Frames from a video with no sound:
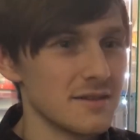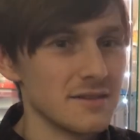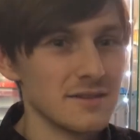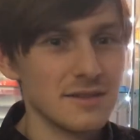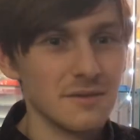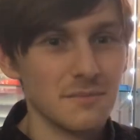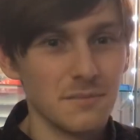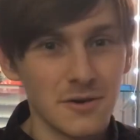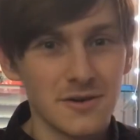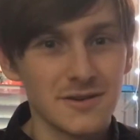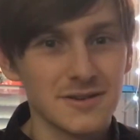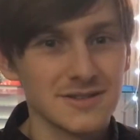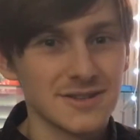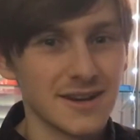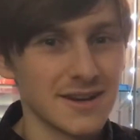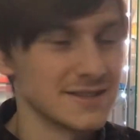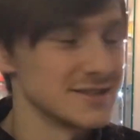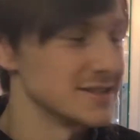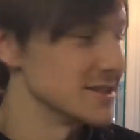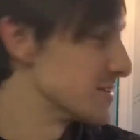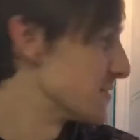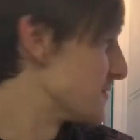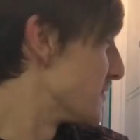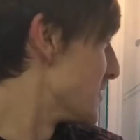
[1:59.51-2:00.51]
the box
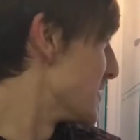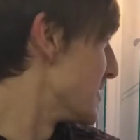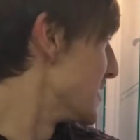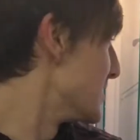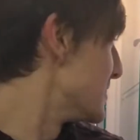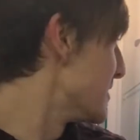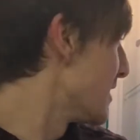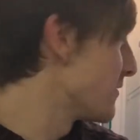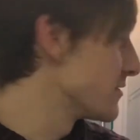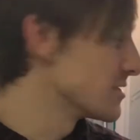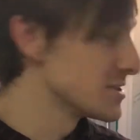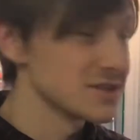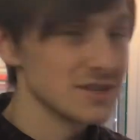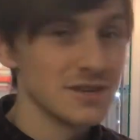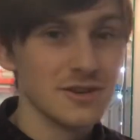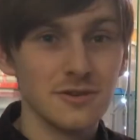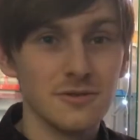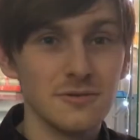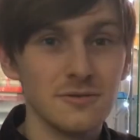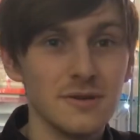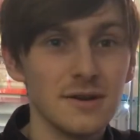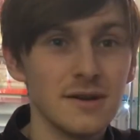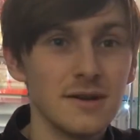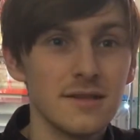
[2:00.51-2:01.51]
sizes for these other
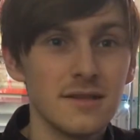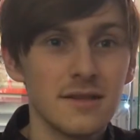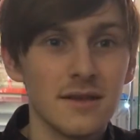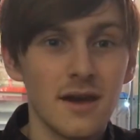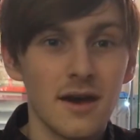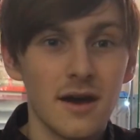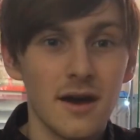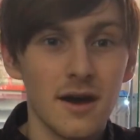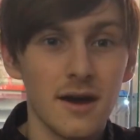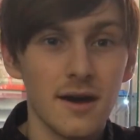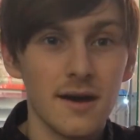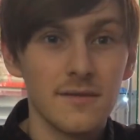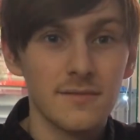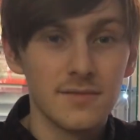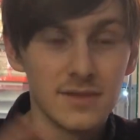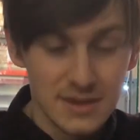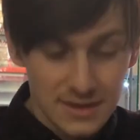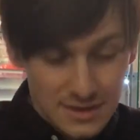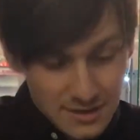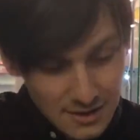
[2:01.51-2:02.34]
two in the